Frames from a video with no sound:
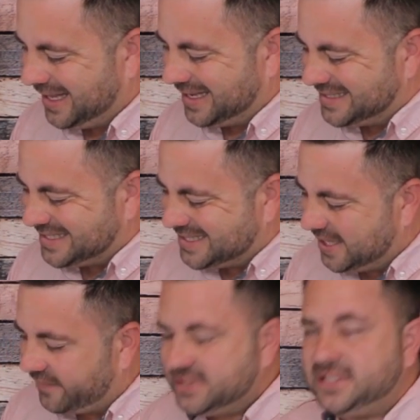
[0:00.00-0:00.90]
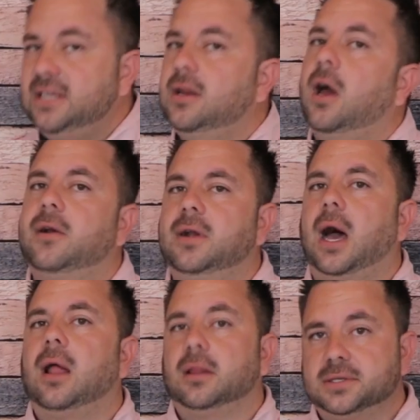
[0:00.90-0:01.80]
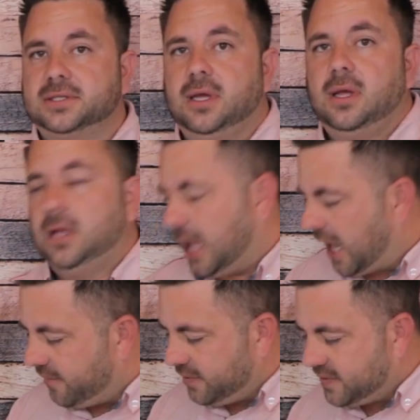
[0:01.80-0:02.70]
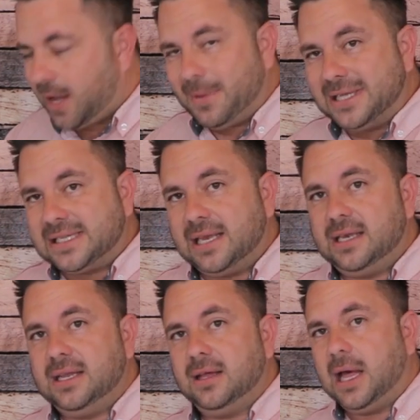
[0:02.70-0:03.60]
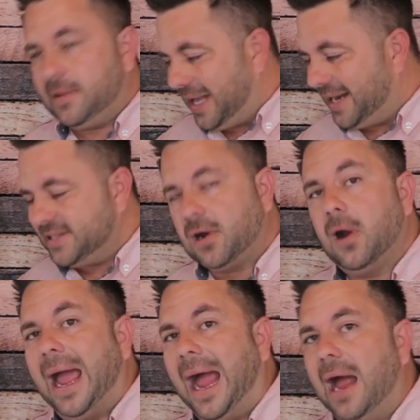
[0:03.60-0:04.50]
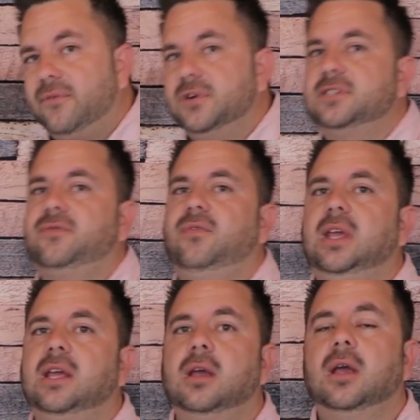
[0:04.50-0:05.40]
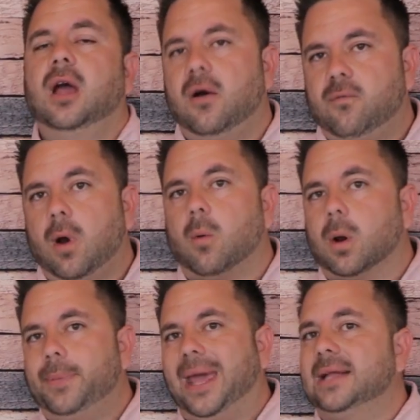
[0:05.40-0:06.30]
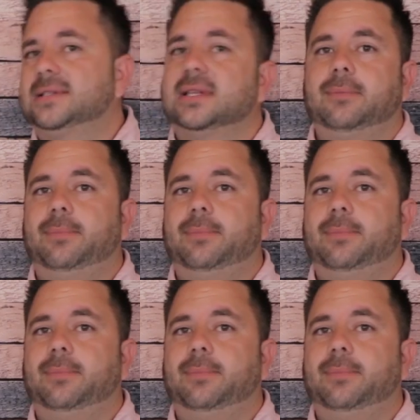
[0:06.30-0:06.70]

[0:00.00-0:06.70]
is $1,700. Every time I send a deal out, that is our average fee of what we're paying to the